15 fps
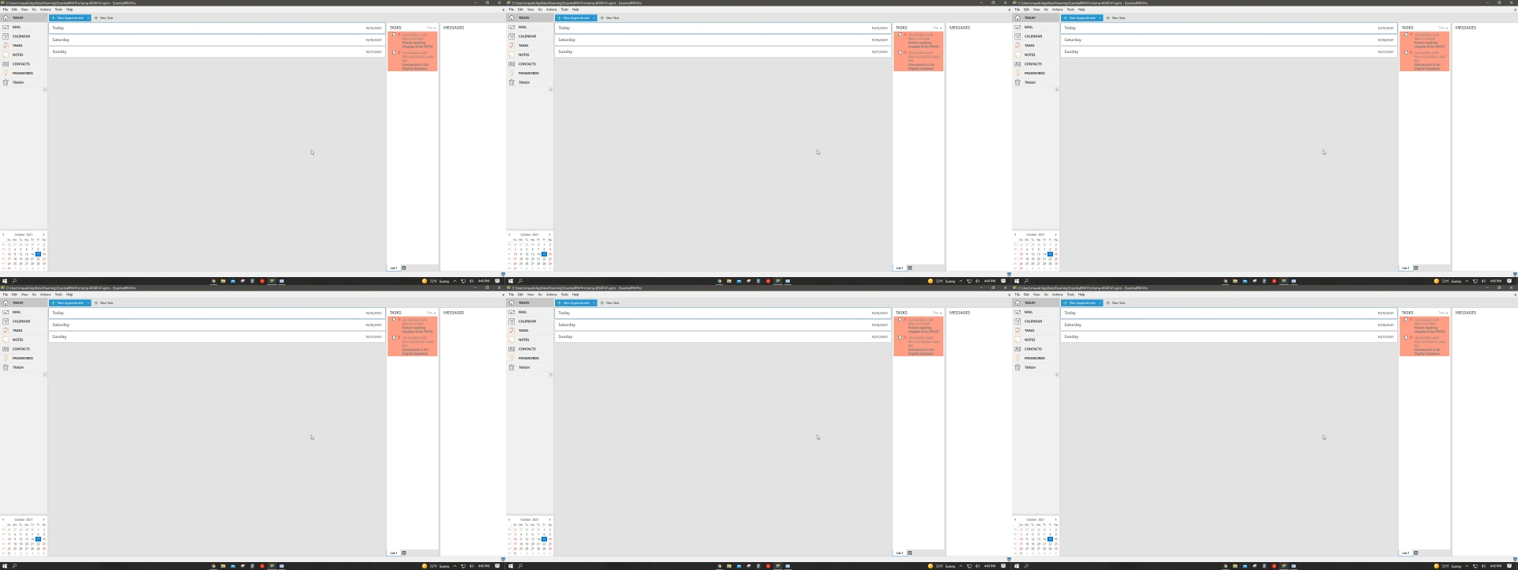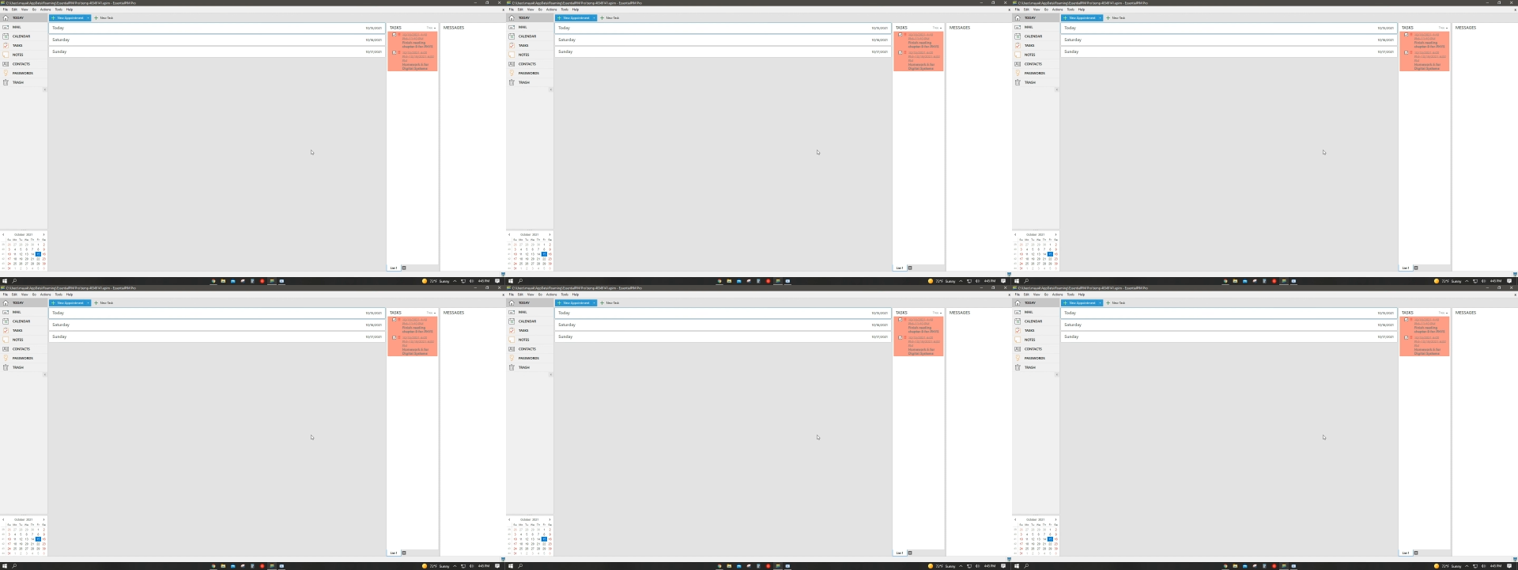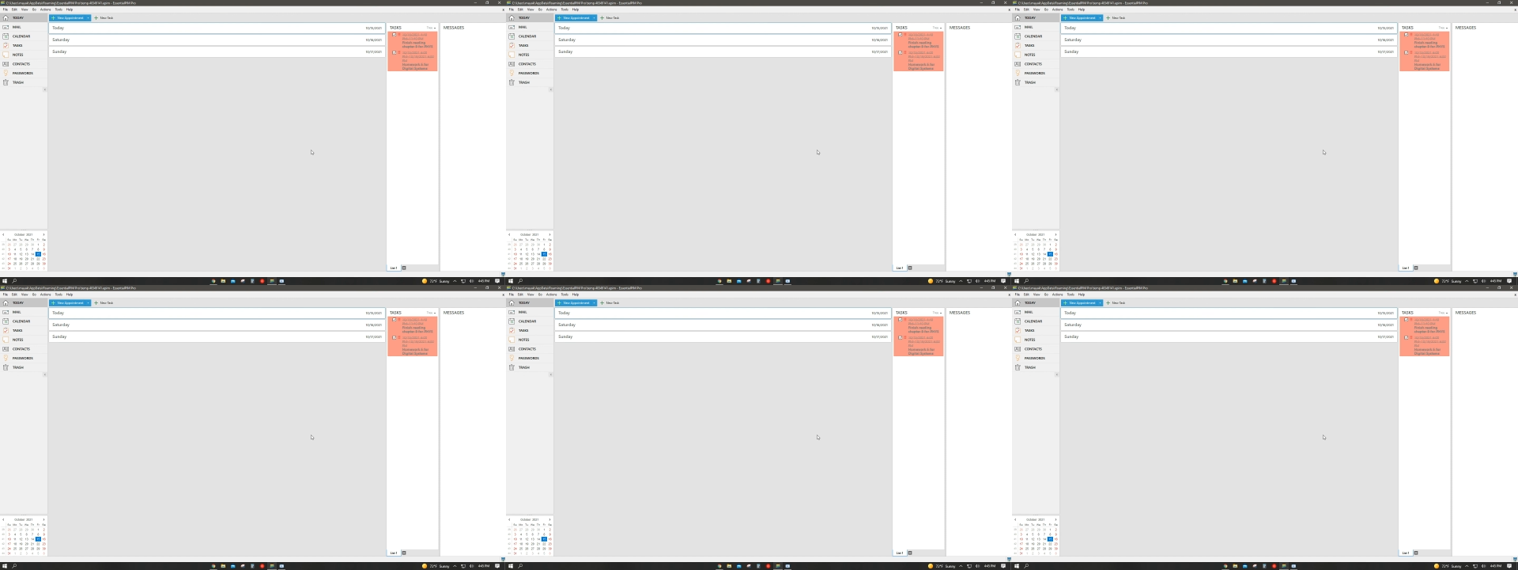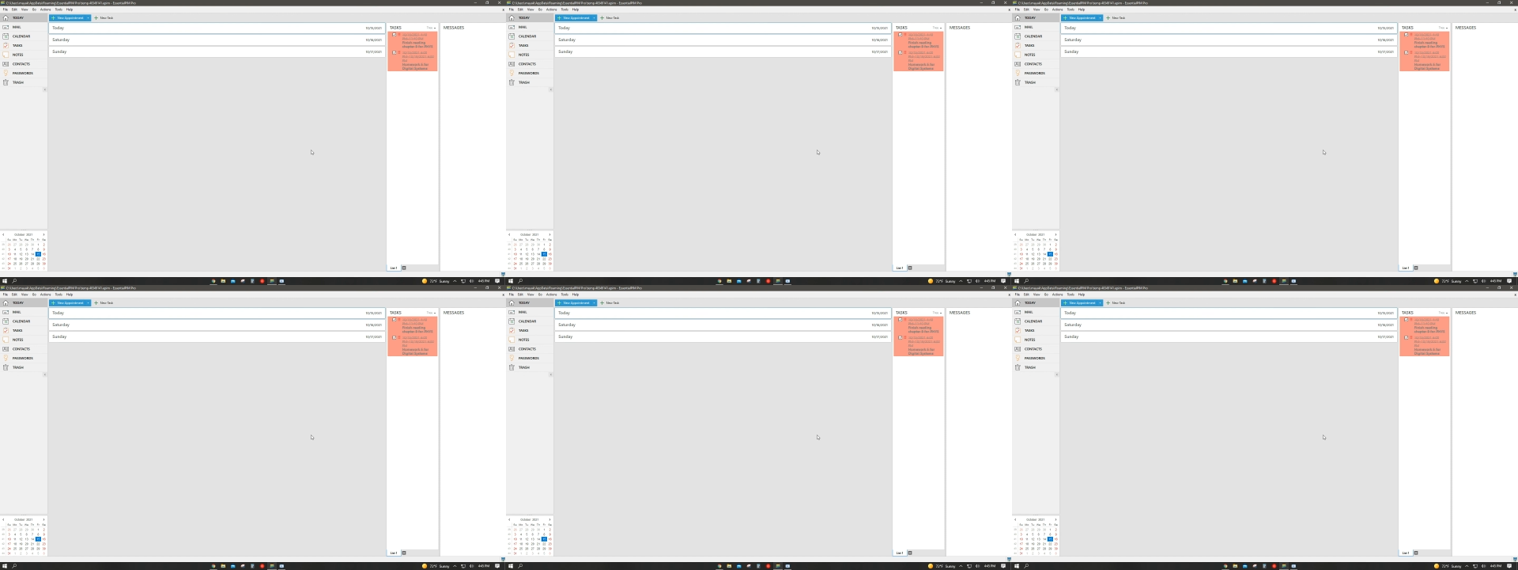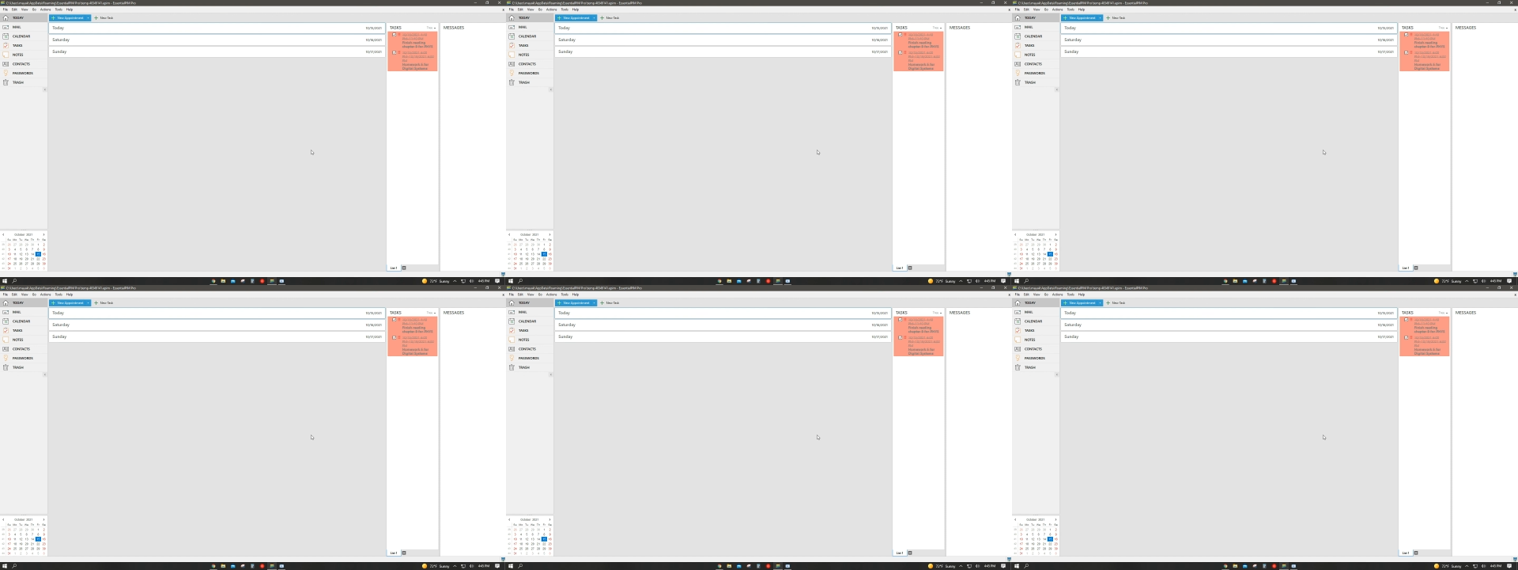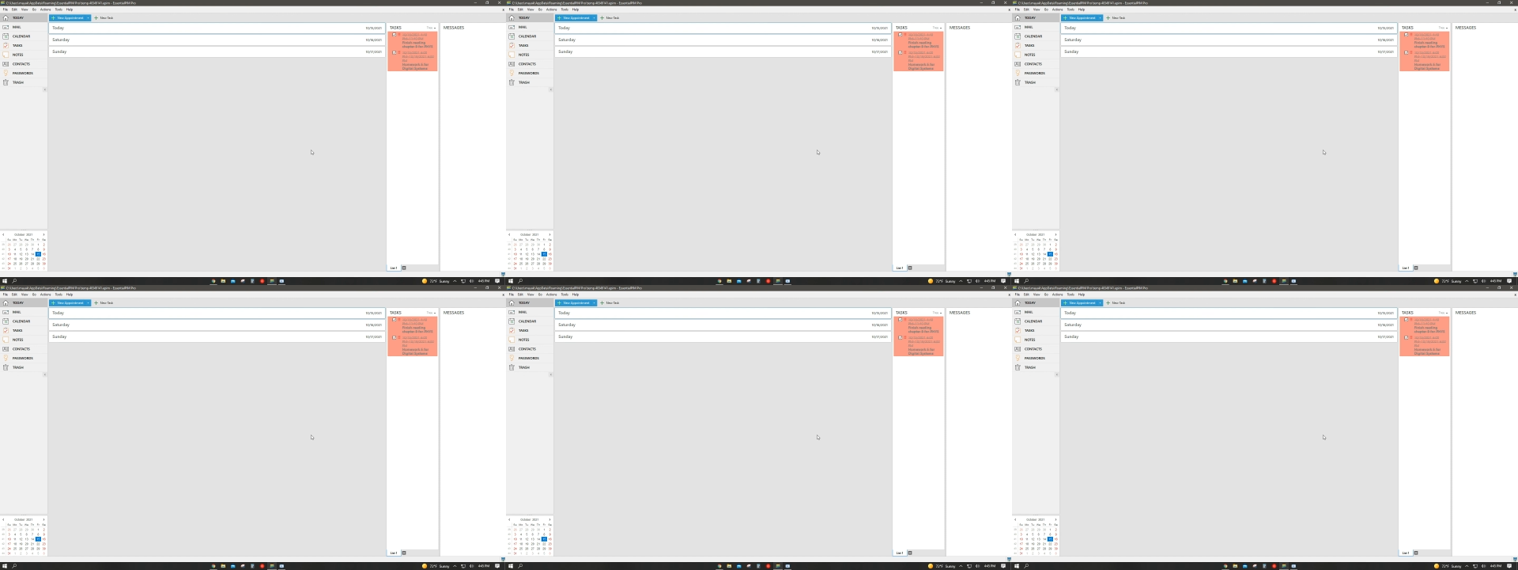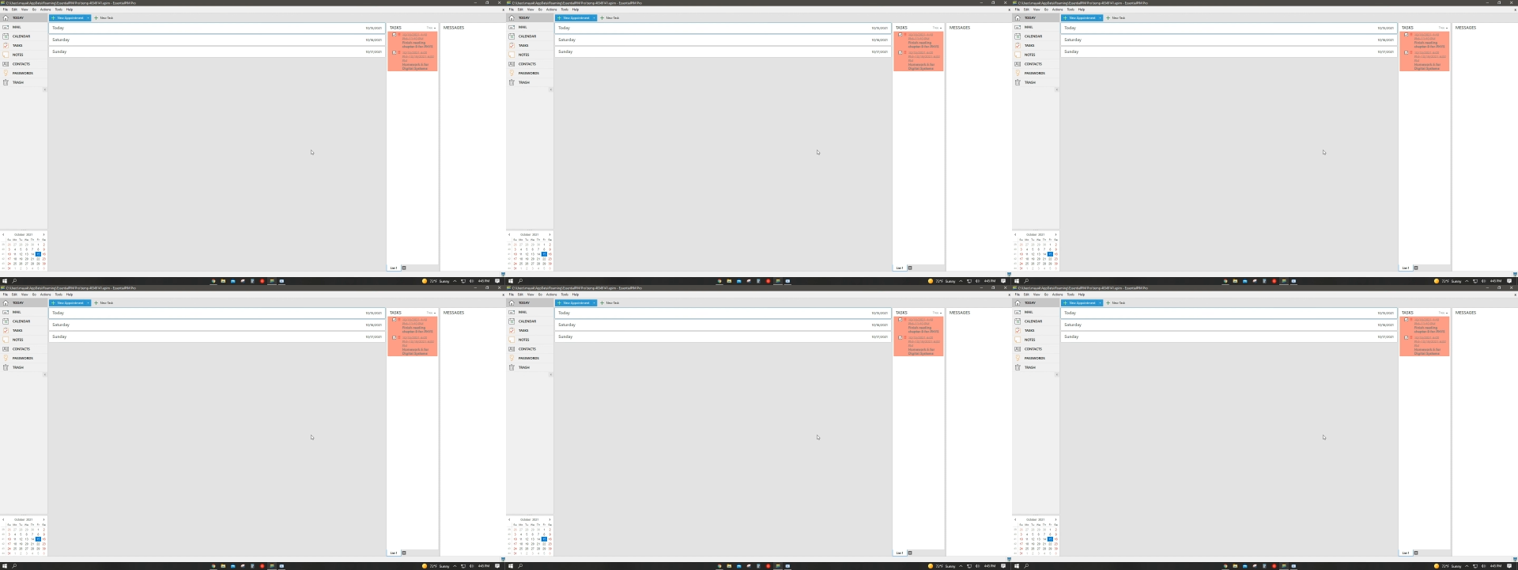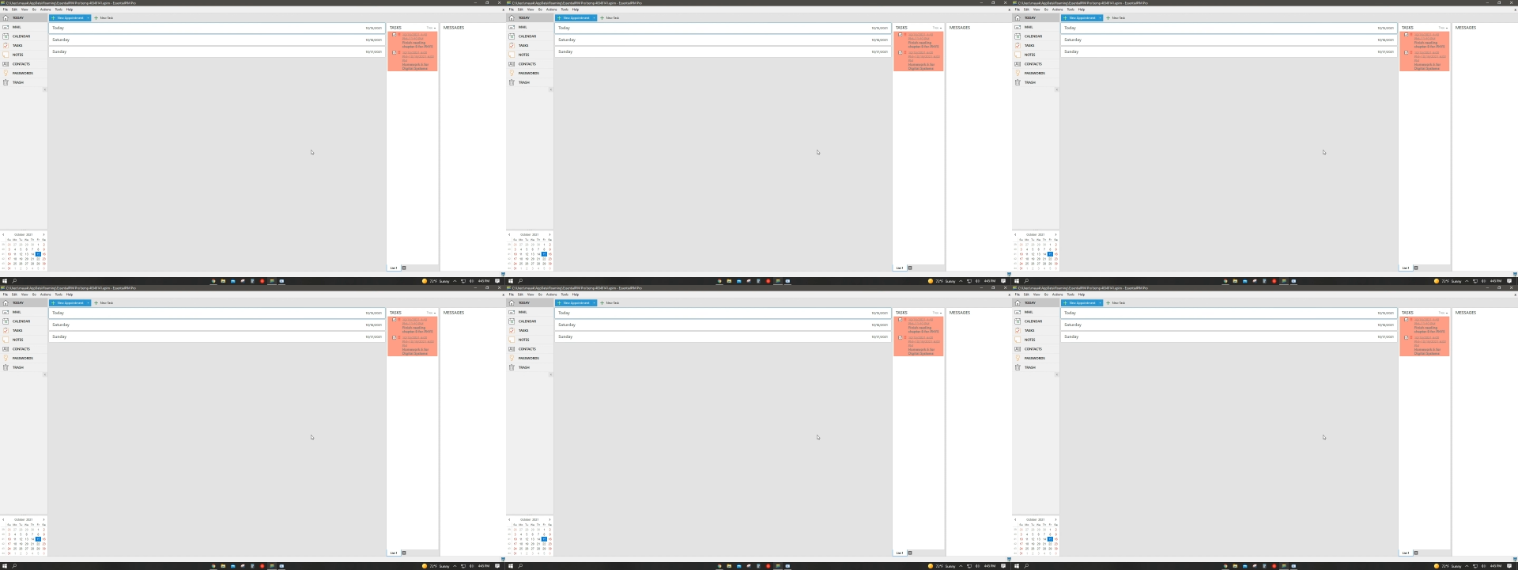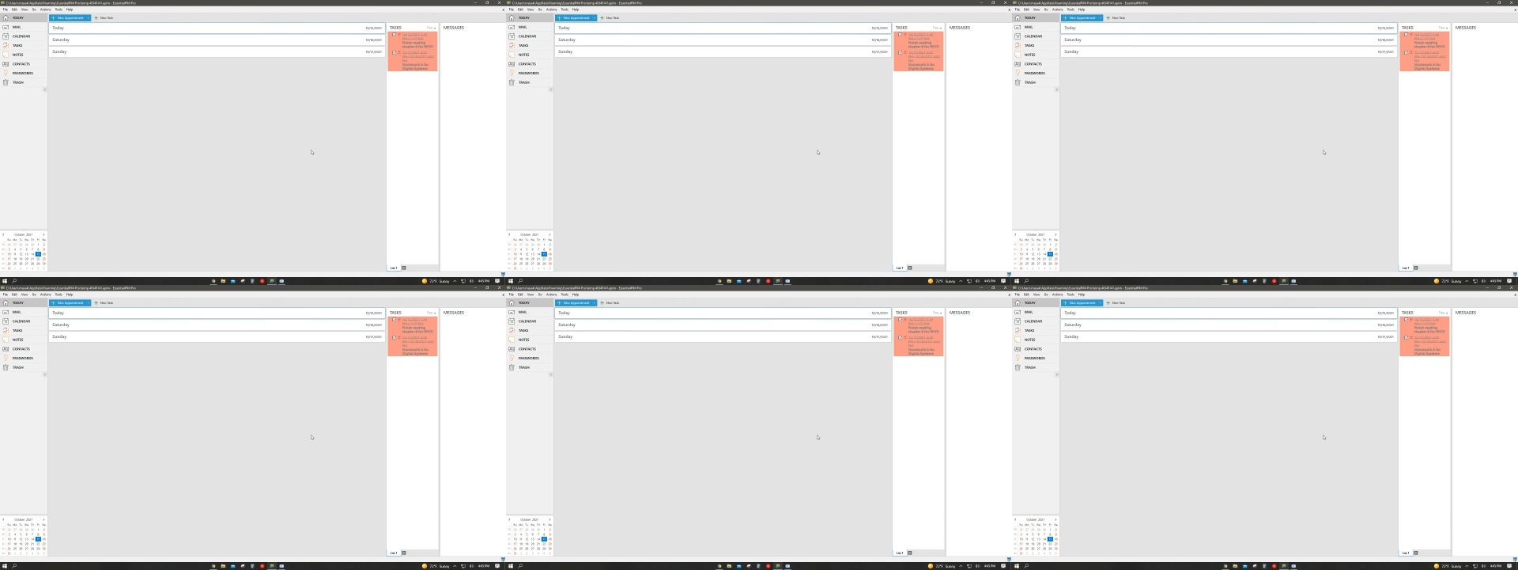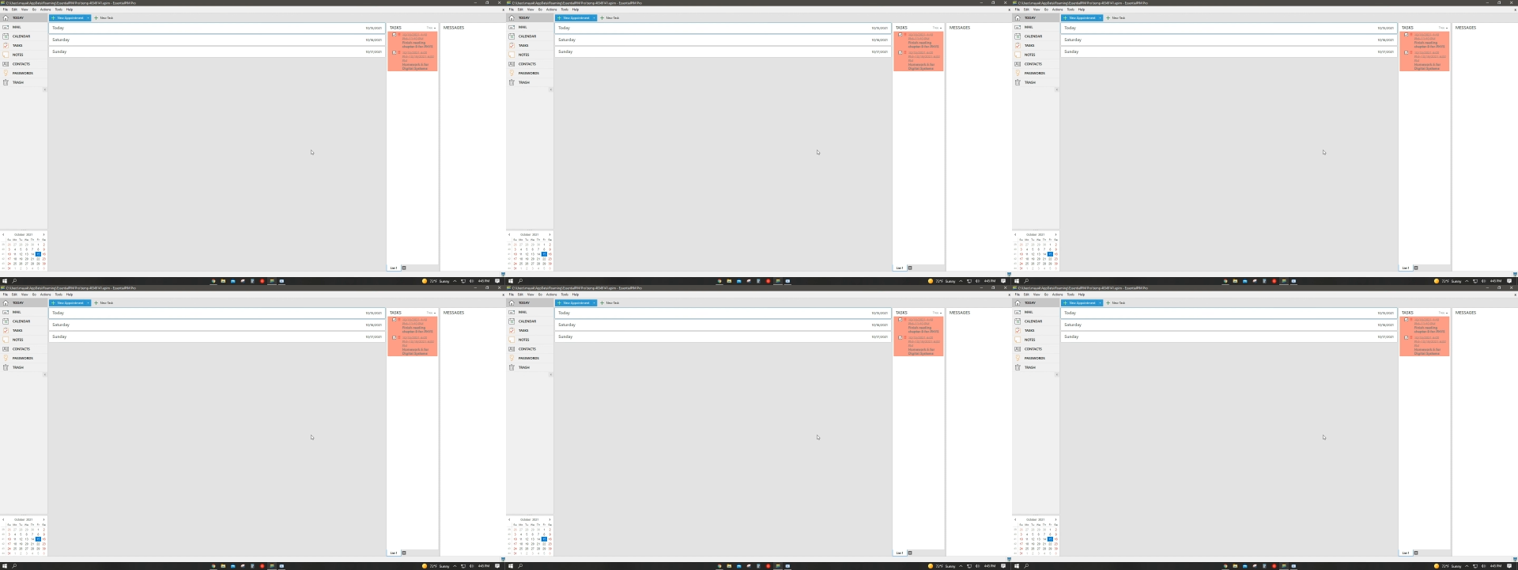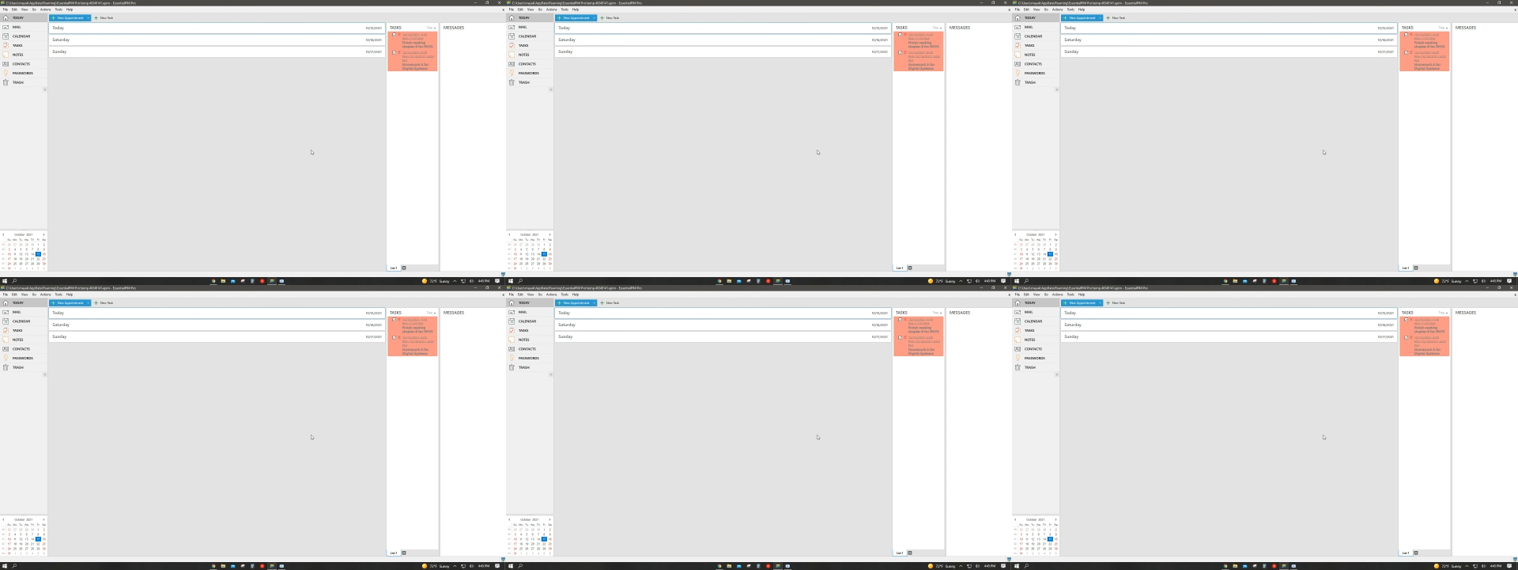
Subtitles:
(no speaker visible)